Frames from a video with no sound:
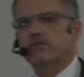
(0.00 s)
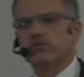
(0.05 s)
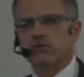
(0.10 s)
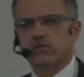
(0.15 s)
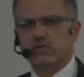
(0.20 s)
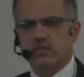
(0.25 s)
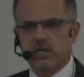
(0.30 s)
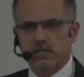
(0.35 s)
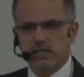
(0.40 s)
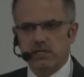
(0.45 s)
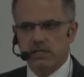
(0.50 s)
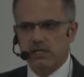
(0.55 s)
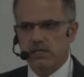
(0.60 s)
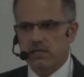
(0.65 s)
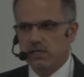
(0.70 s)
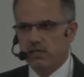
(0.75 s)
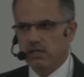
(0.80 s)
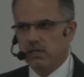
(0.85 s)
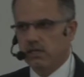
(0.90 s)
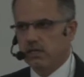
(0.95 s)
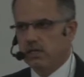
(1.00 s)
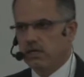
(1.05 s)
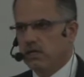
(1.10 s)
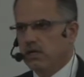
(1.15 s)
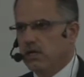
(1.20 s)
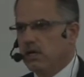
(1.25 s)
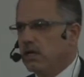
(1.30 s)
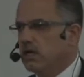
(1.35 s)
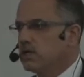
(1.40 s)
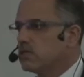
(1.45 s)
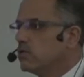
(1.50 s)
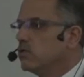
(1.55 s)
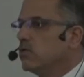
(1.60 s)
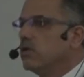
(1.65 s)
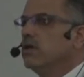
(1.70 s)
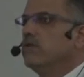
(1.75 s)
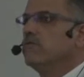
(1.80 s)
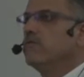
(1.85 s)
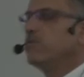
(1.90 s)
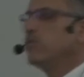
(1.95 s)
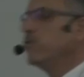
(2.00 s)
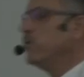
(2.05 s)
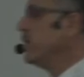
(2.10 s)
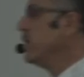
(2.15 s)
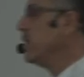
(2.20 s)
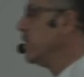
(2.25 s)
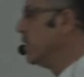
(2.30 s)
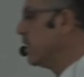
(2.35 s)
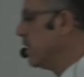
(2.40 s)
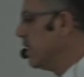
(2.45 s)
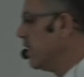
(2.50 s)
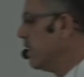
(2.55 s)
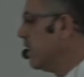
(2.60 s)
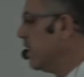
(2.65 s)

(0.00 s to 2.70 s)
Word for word: to study. So if we